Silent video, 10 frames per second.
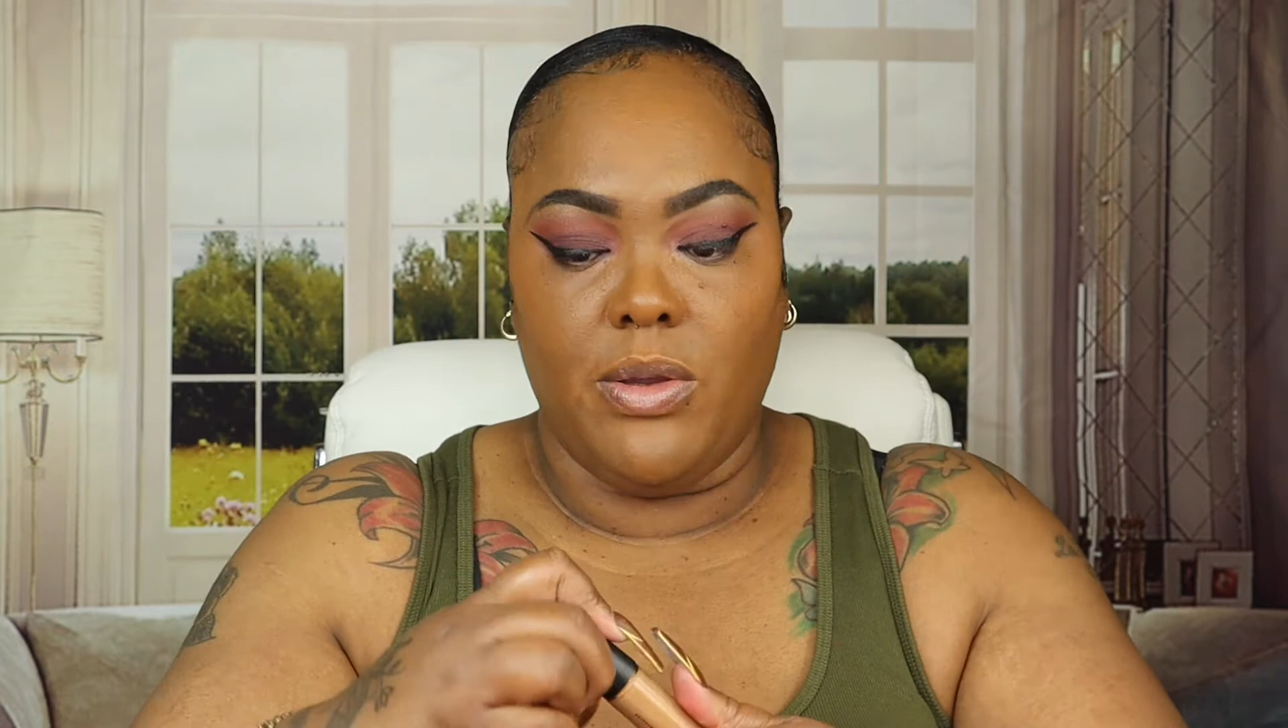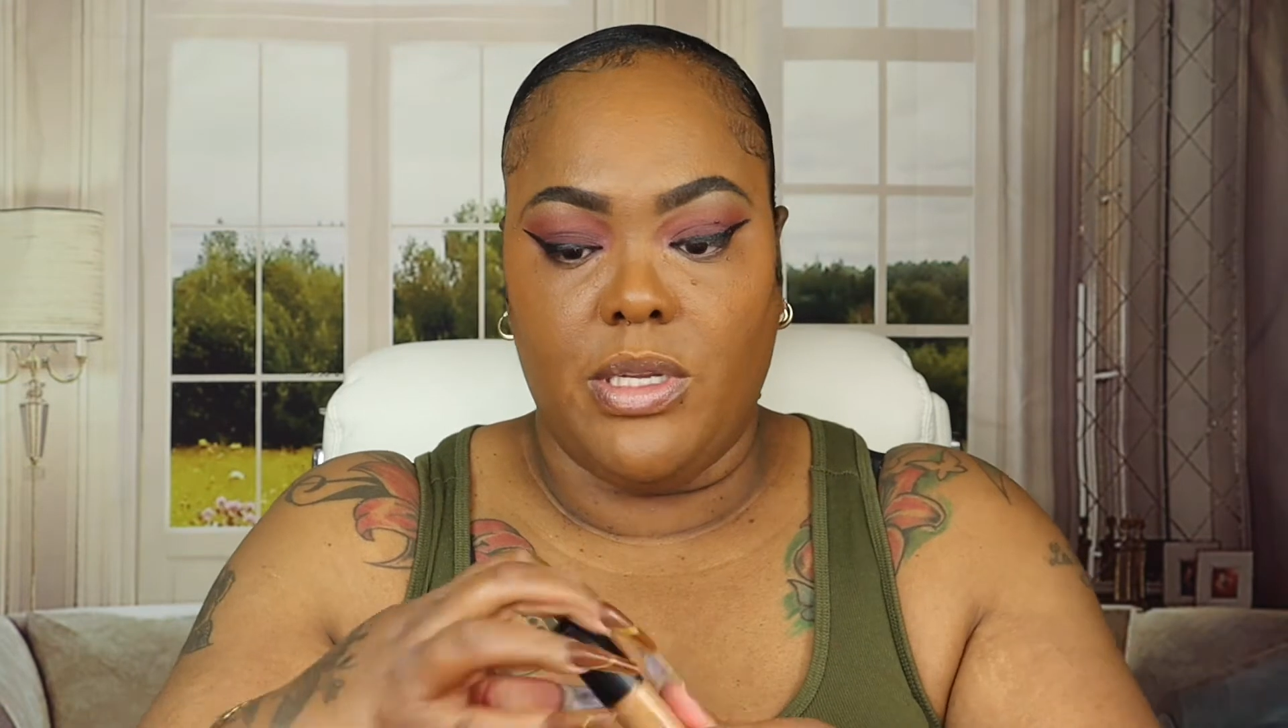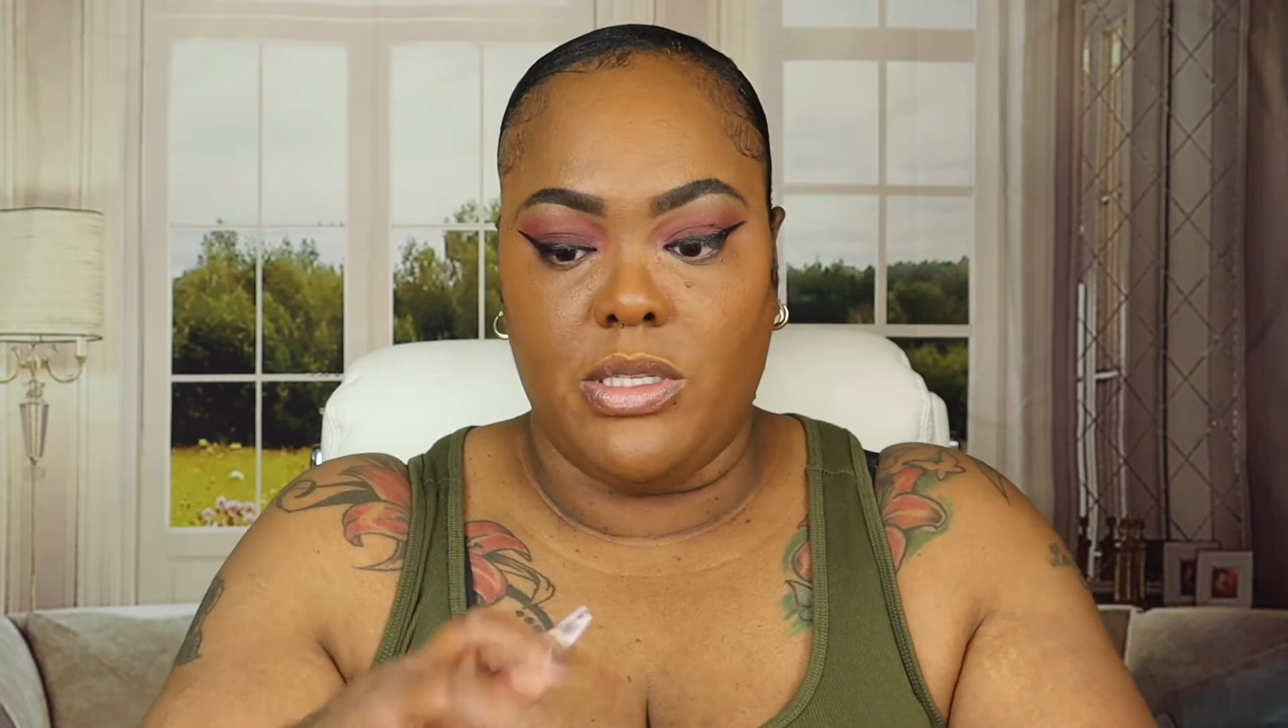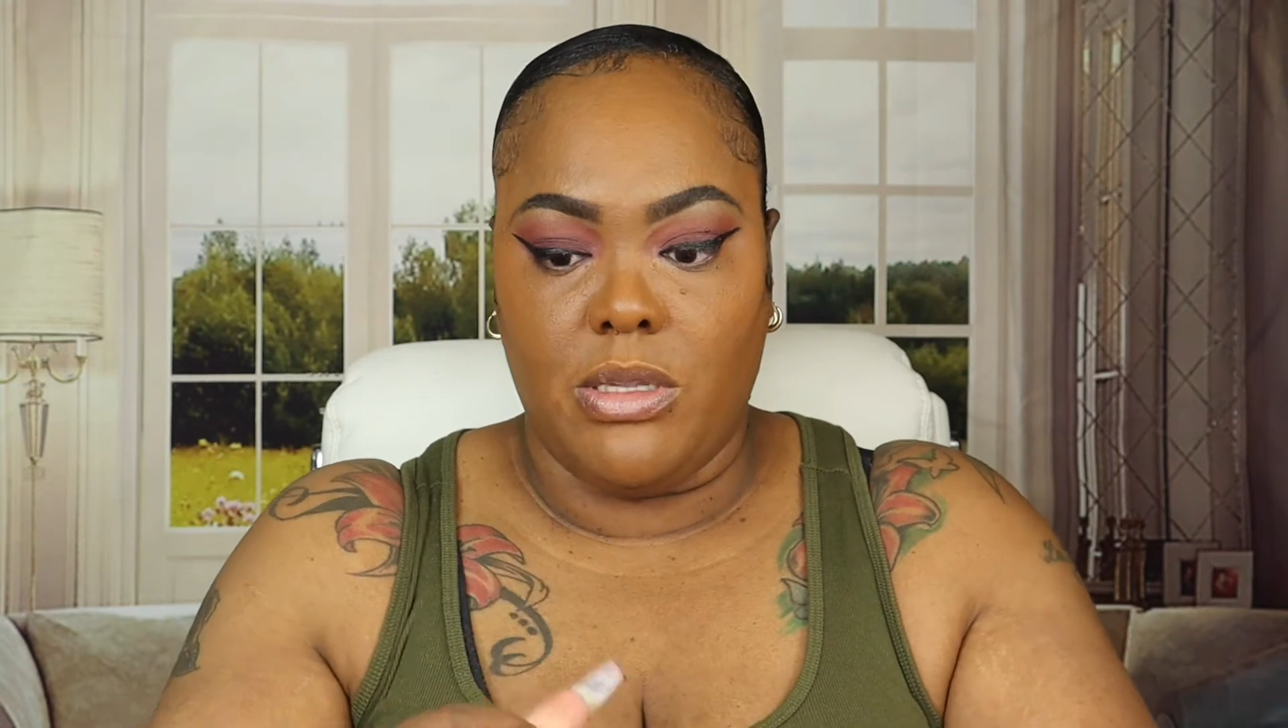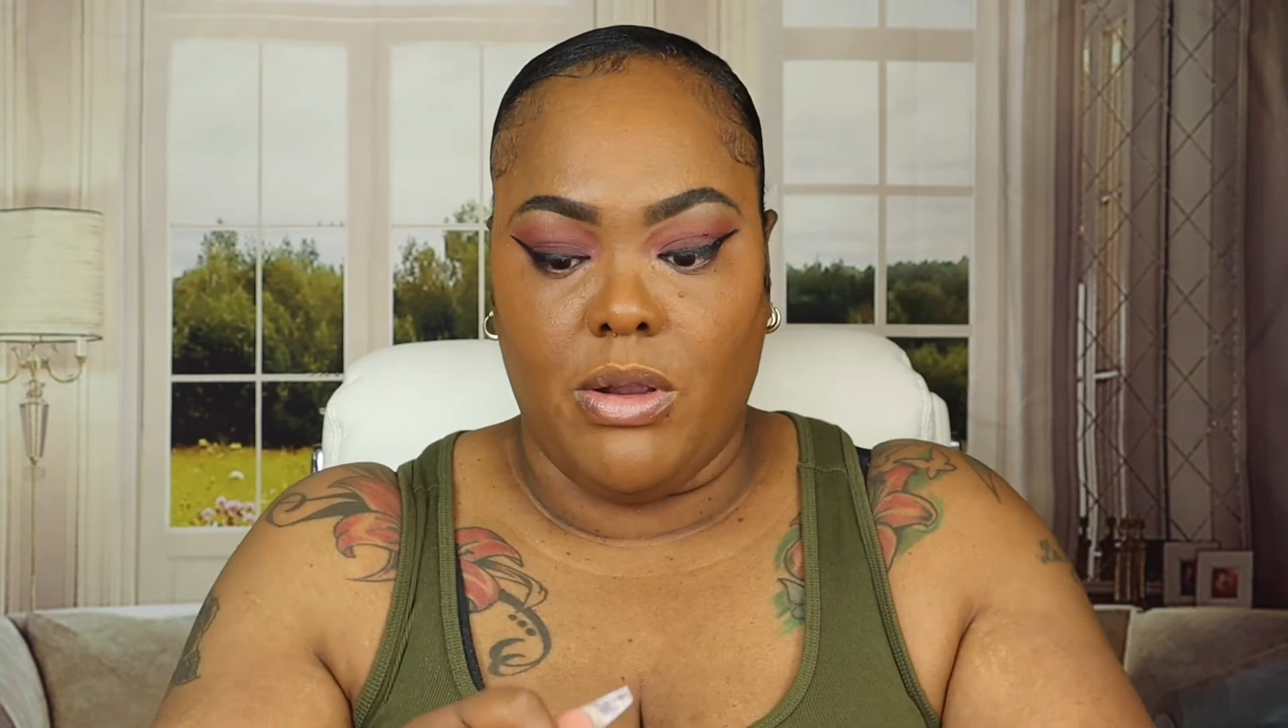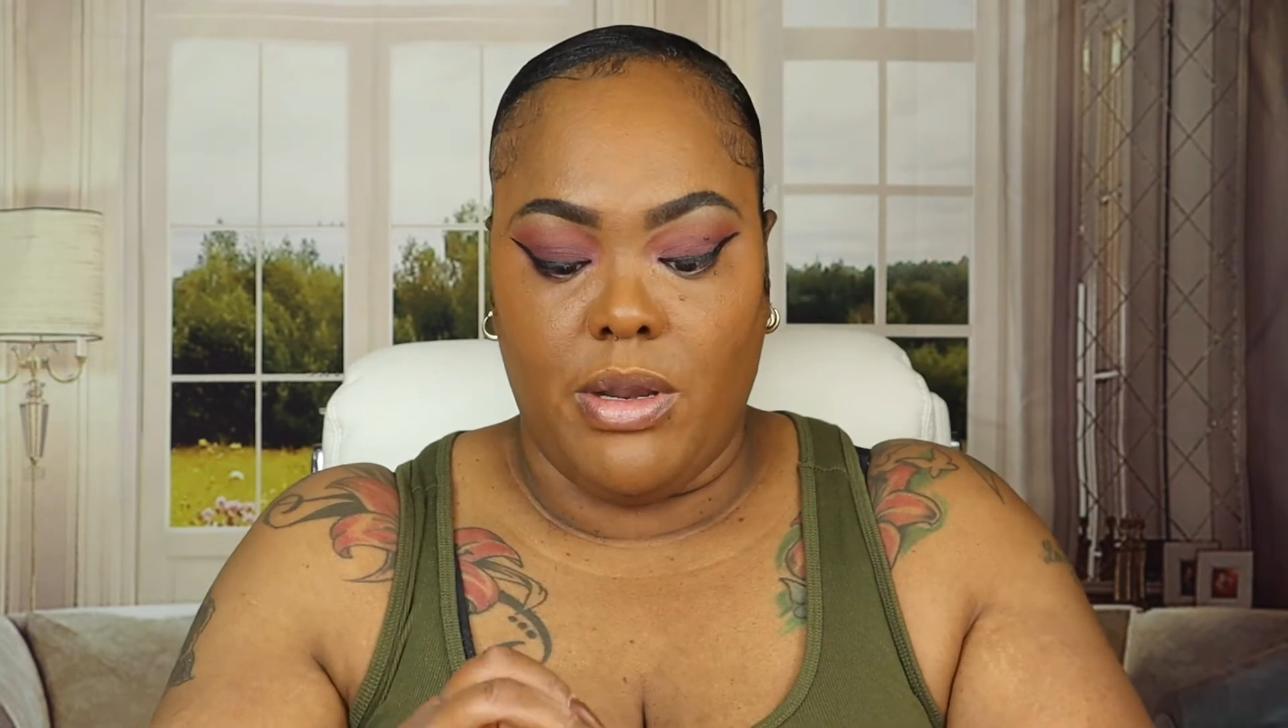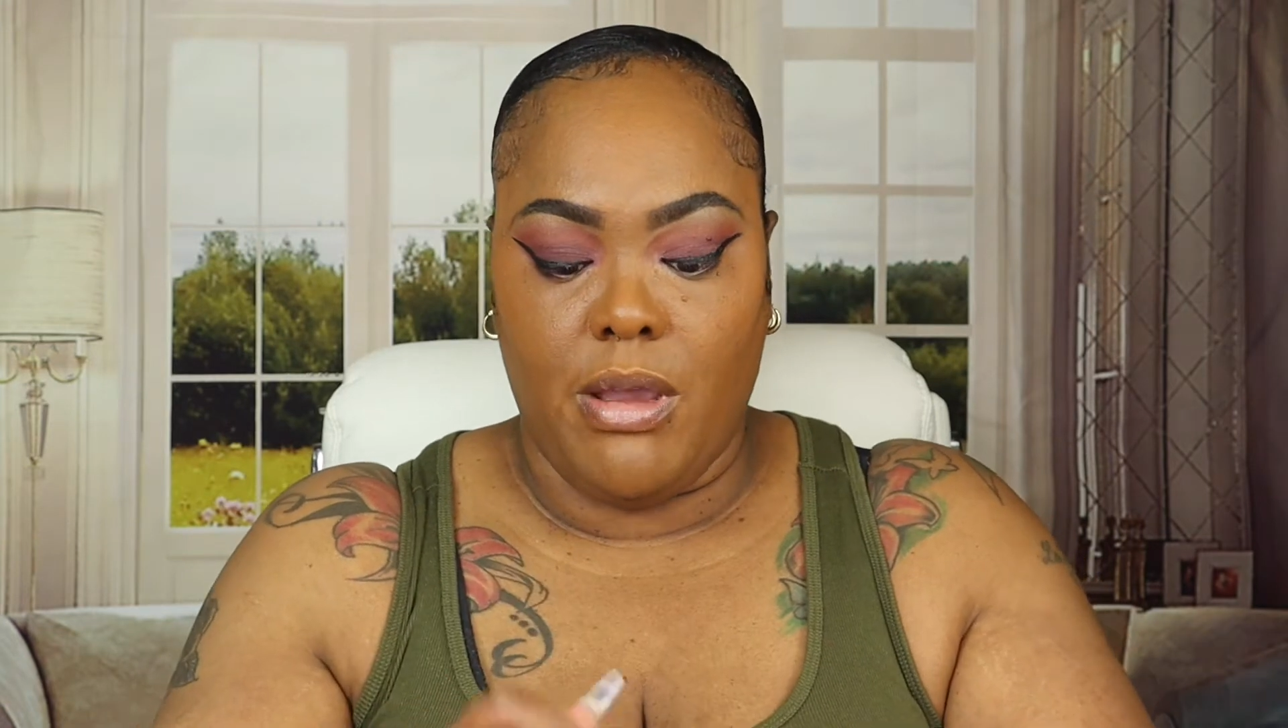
going to start